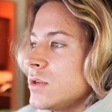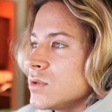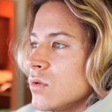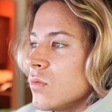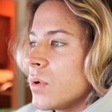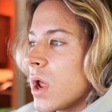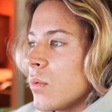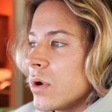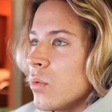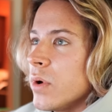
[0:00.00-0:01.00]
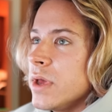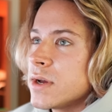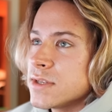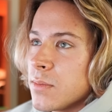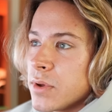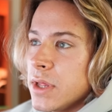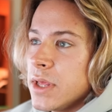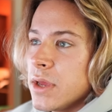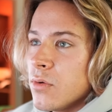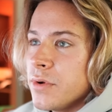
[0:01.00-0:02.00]
So, but I wanna wait because I'm
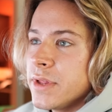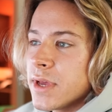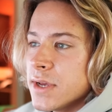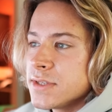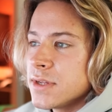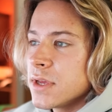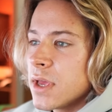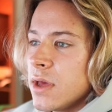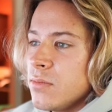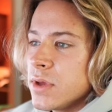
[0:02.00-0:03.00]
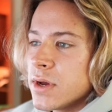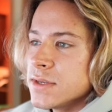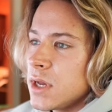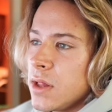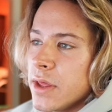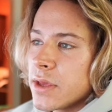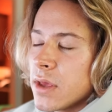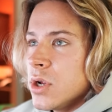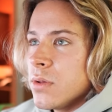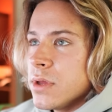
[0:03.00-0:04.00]
getting it retested again, because I like
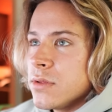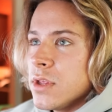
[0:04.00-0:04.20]
generally,